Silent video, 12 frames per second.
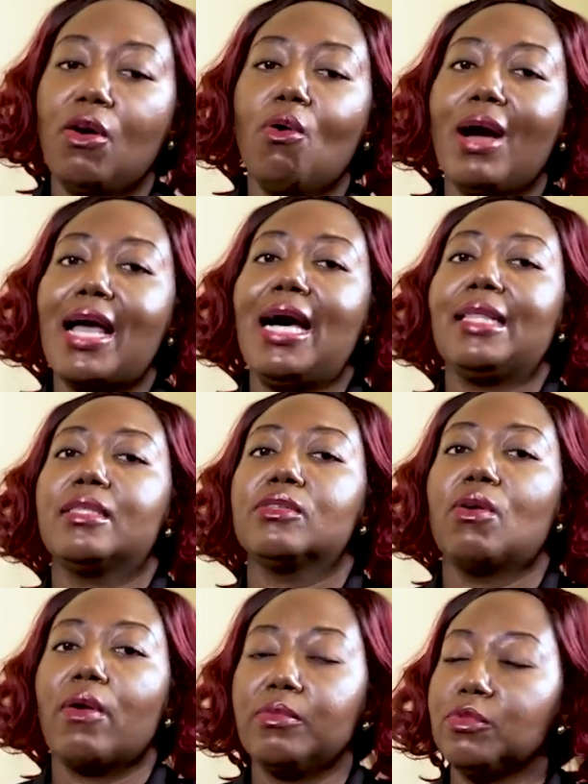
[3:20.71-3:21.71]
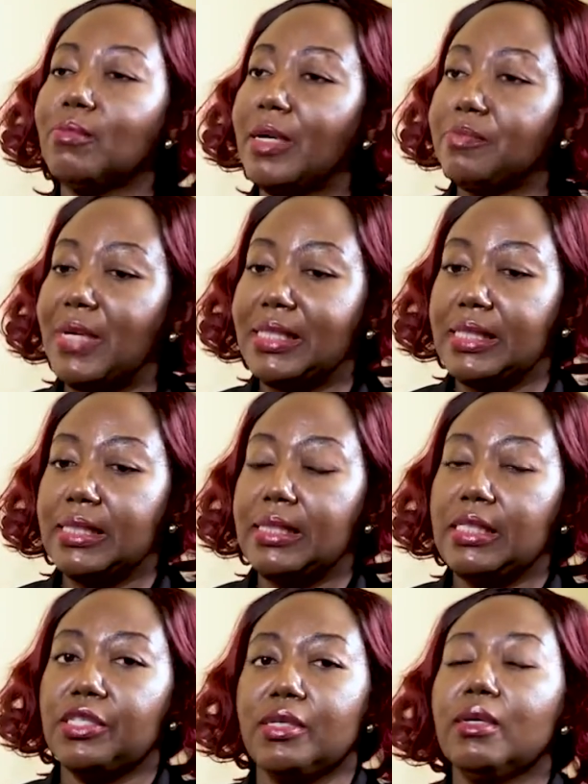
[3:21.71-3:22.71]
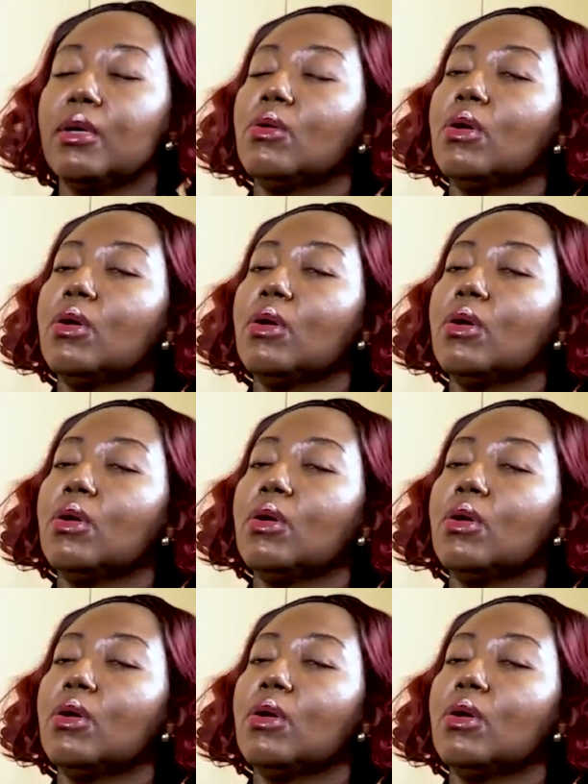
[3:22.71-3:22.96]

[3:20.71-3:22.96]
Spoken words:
or I had this horrible mathematics teacher,